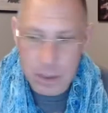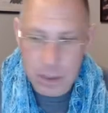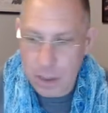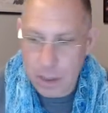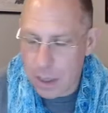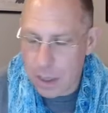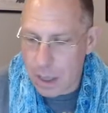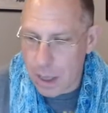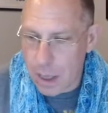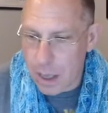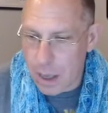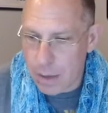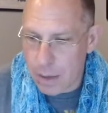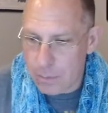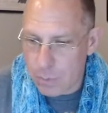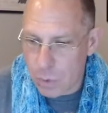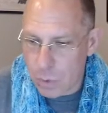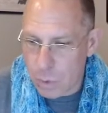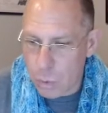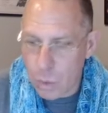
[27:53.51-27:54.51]
um,
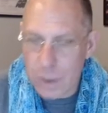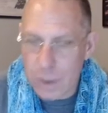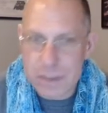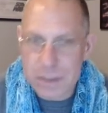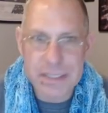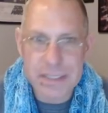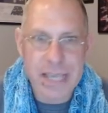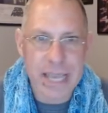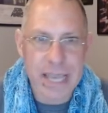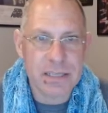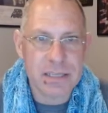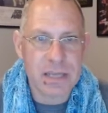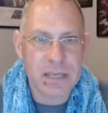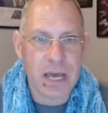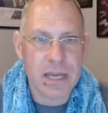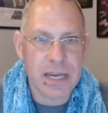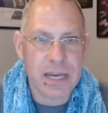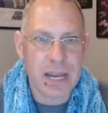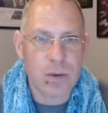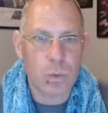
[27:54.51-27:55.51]
one skein done
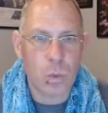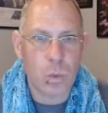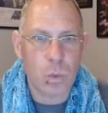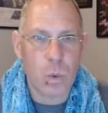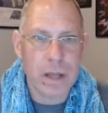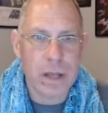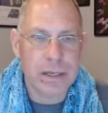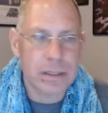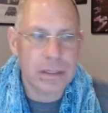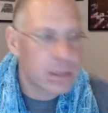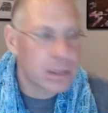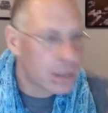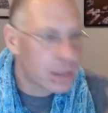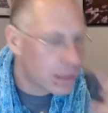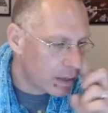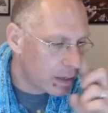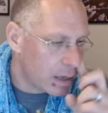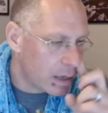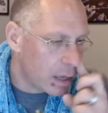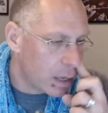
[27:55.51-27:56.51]
and one
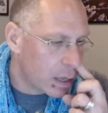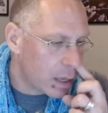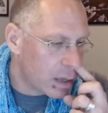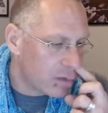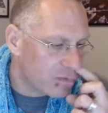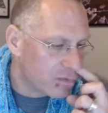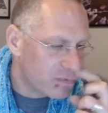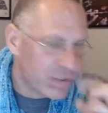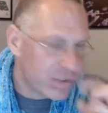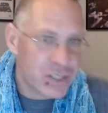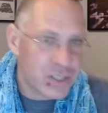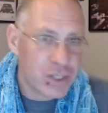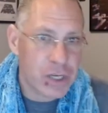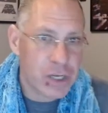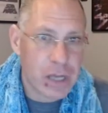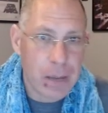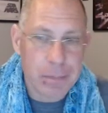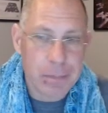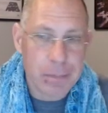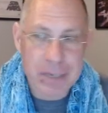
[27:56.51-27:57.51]
uh, finishing
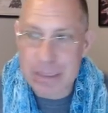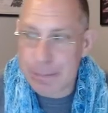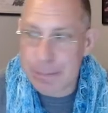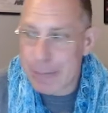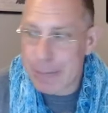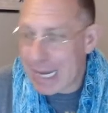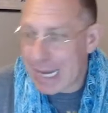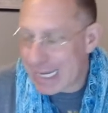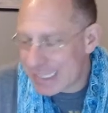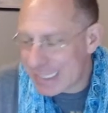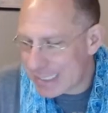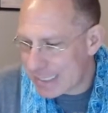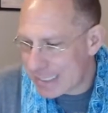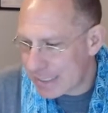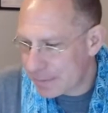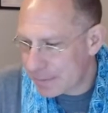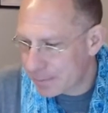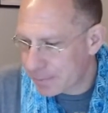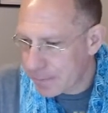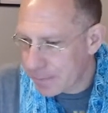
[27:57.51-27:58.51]
up in the pots
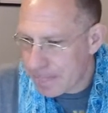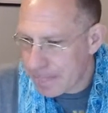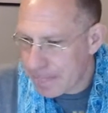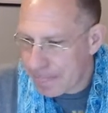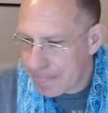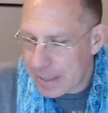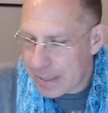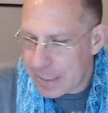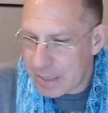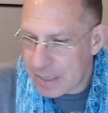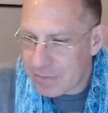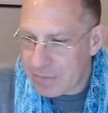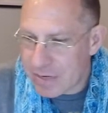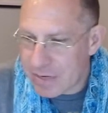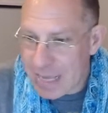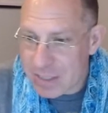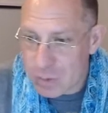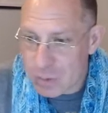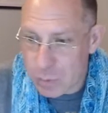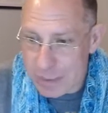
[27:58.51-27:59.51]
even
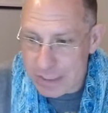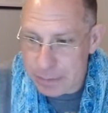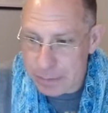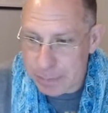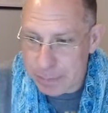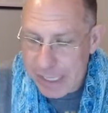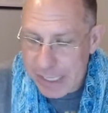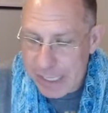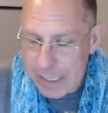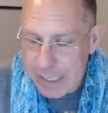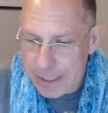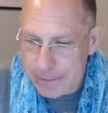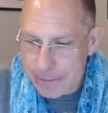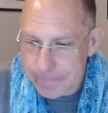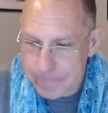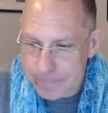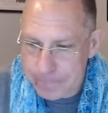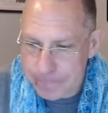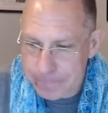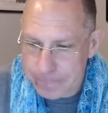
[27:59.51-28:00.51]
as we speak,
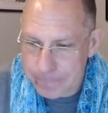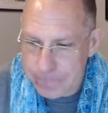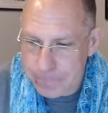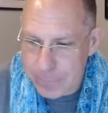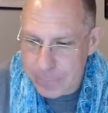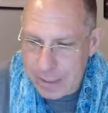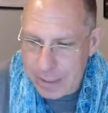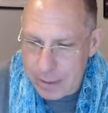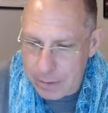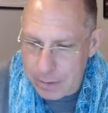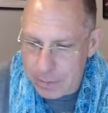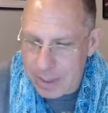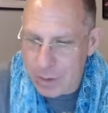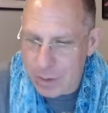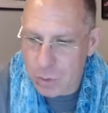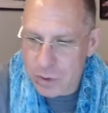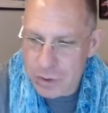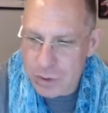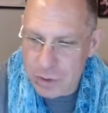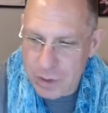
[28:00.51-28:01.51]
uh, which are